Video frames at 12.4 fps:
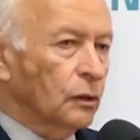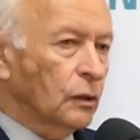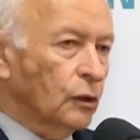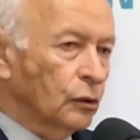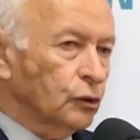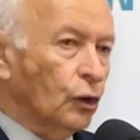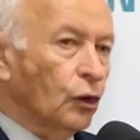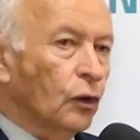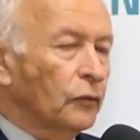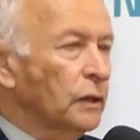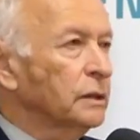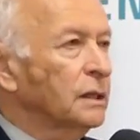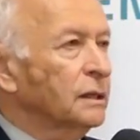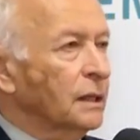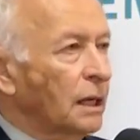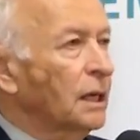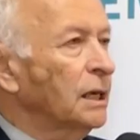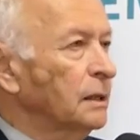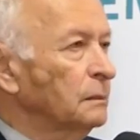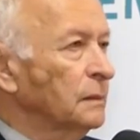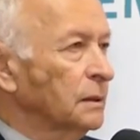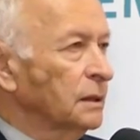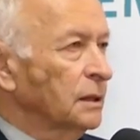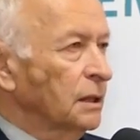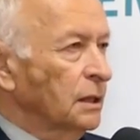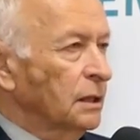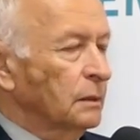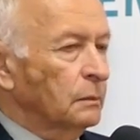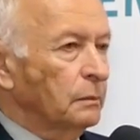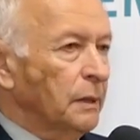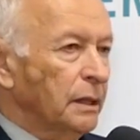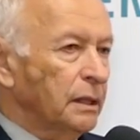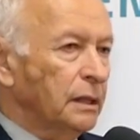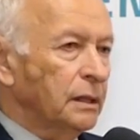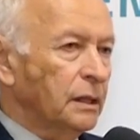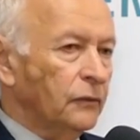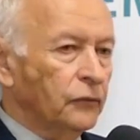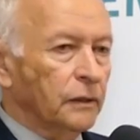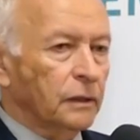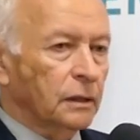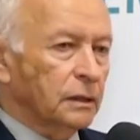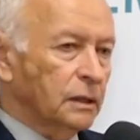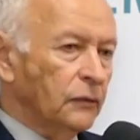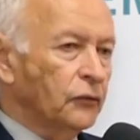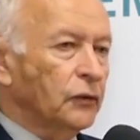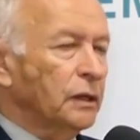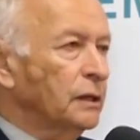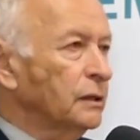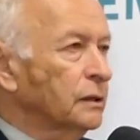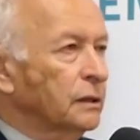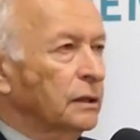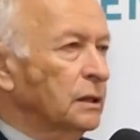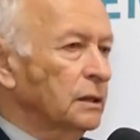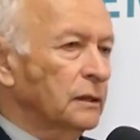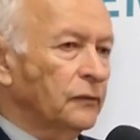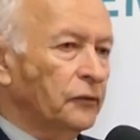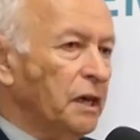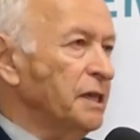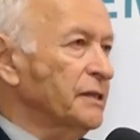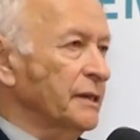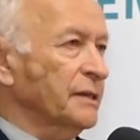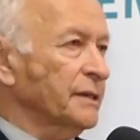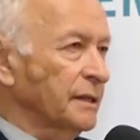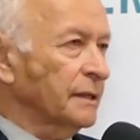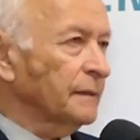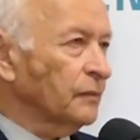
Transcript: got over the time many different phases.